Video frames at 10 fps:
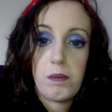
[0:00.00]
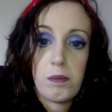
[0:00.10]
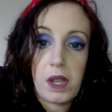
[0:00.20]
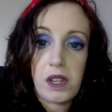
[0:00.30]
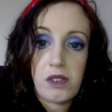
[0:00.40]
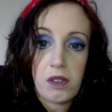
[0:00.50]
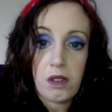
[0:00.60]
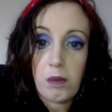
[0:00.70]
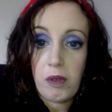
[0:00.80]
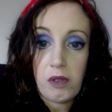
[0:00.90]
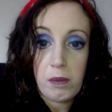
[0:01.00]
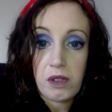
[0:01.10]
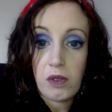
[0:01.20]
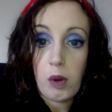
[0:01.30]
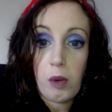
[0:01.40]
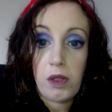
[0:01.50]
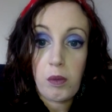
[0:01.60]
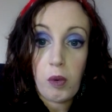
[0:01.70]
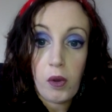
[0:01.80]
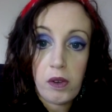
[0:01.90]
making sure that the performers have got what they
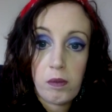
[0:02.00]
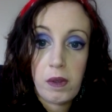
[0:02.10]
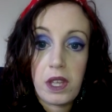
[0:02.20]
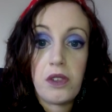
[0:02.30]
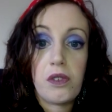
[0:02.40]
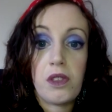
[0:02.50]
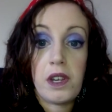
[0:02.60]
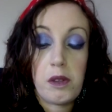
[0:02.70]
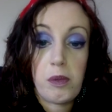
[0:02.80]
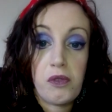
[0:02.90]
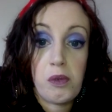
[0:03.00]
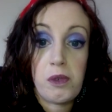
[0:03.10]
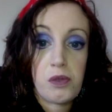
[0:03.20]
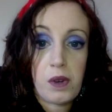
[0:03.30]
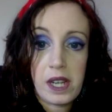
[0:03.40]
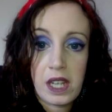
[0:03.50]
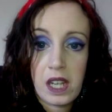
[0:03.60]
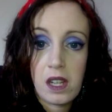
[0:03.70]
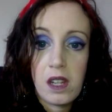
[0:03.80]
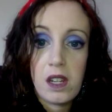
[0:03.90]
want, making sure the next performer's ready,